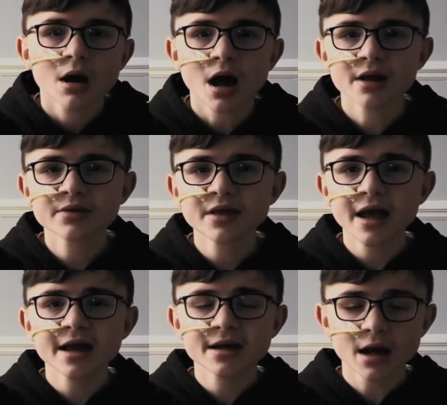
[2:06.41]
And
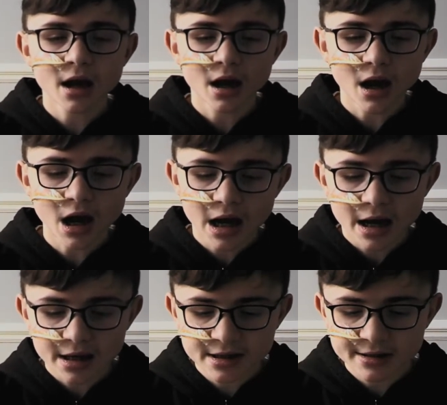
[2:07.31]
then
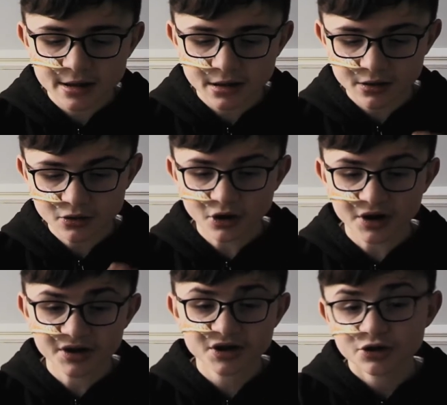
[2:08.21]
I got
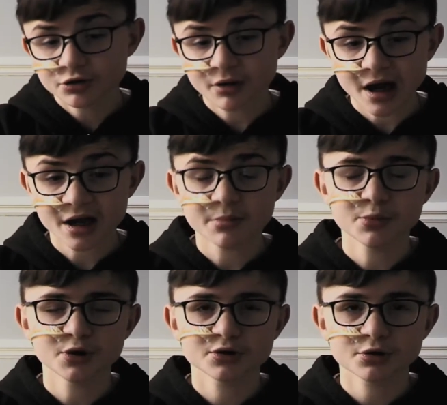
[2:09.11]
into a
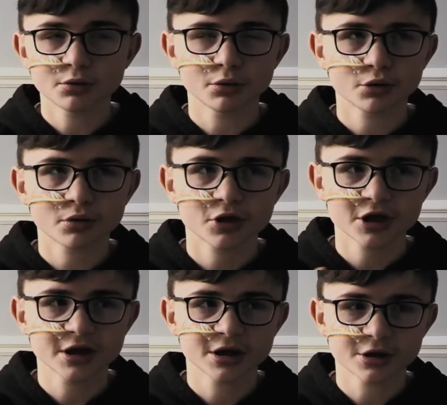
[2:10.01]
musical
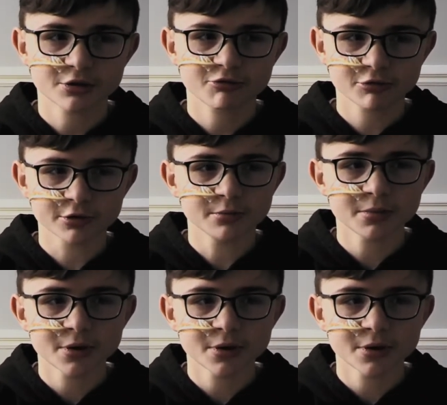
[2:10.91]
theatre group,